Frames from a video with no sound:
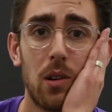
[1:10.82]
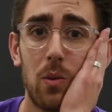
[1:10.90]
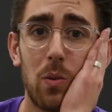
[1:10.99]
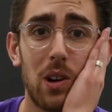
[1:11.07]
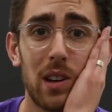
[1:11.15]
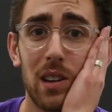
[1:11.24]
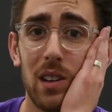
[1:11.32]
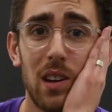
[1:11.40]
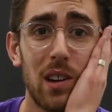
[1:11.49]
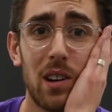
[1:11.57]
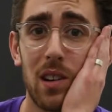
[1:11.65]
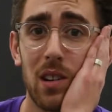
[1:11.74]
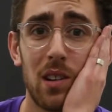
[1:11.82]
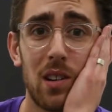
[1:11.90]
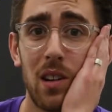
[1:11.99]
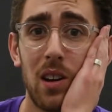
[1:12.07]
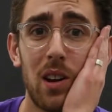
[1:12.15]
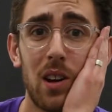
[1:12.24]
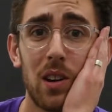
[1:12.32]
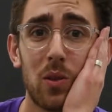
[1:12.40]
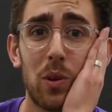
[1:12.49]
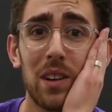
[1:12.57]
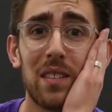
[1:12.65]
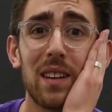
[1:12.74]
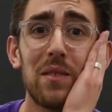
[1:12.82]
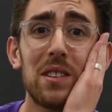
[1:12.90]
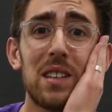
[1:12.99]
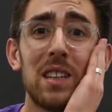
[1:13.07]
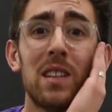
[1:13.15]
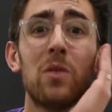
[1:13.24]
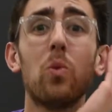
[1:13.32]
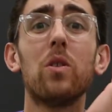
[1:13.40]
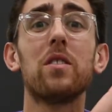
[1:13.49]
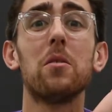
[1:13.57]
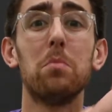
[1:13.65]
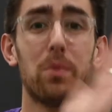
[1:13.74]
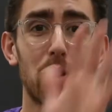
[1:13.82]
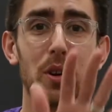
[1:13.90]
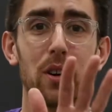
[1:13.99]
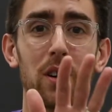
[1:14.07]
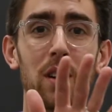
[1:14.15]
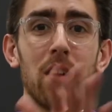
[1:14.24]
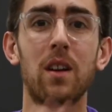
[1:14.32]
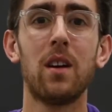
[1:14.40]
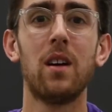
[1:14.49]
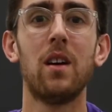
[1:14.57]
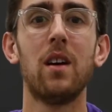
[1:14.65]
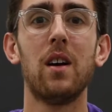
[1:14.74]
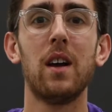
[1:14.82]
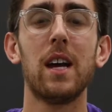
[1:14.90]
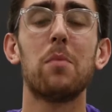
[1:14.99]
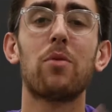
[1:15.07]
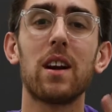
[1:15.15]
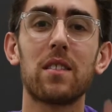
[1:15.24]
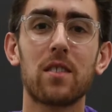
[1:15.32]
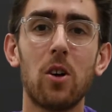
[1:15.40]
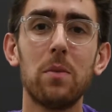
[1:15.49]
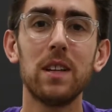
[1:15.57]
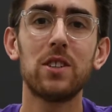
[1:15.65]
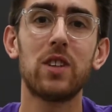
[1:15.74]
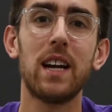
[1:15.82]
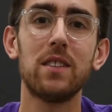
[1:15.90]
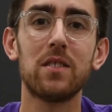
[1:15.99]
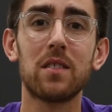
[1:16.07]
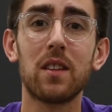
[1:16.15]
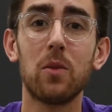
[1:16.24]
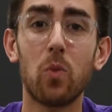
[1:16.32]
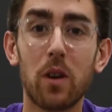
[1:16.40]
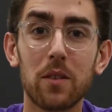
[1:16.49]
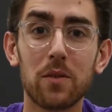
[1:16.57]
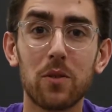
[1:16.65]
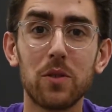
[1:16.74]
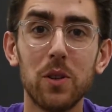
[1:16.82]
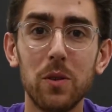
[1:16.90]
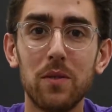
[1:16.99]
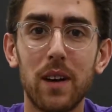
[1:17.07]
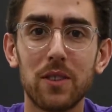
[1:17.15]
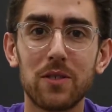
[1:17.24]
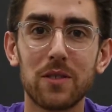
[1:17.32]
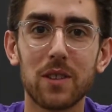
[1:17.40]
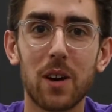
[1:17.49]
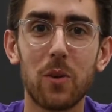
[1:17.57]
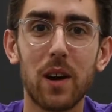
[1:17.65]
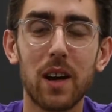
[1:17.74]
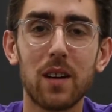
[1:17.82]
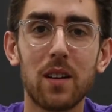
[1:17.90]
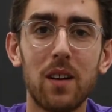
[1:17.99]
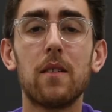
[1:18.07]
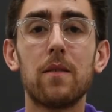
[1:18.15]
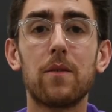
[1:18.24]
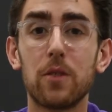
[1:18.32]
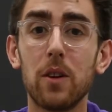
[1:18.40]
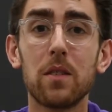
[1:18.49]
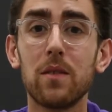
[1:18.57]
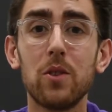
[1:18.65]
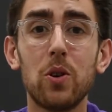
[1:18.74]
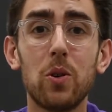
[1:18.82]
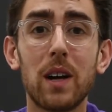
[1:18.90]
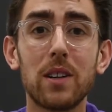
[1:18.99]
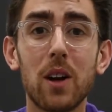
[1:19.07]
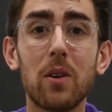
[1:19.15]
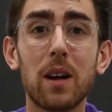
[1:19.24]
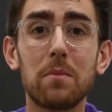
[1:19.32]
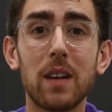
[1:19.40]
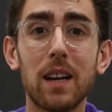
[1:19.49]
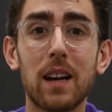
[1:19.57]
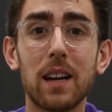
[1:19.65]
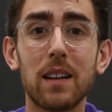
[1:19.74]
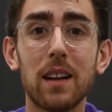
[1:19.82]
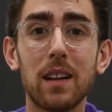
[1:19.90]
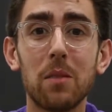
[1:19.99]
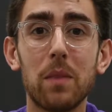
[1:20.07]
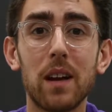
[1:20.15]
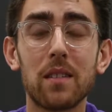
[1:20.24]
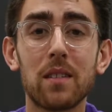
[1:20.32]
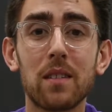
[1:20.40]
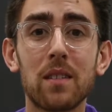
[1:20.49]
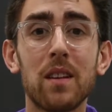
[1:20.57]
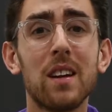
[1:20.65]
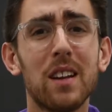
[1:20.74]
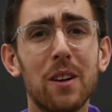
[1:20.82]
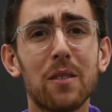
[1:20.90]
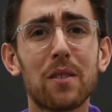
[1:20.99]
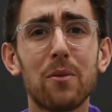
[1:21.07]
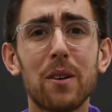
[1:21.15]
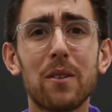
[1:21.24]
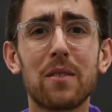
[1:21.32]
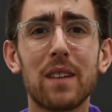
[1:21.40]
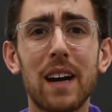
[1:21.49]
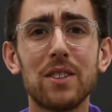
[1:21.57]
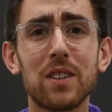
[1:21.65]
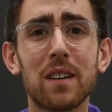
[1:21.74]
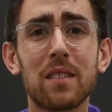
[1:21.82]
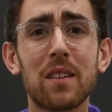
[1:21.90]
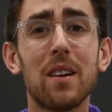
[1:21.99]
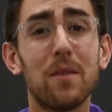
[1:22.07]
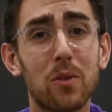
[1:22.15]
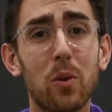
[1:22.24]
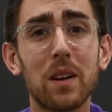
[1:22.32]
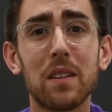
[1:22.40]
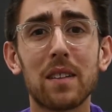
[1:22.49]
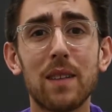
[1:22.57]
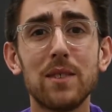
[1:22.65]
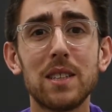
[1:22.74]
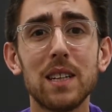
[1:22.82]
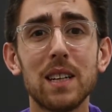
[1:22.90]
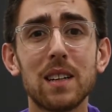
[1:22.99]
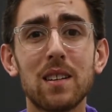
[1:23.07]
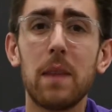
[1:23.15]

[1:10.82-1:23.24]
What a year. 2017 was a blur. It brought so many changes and wonderful new adventures our way. For those of you who I don't update on a daily basis, here's the Reader's Digest of 2017.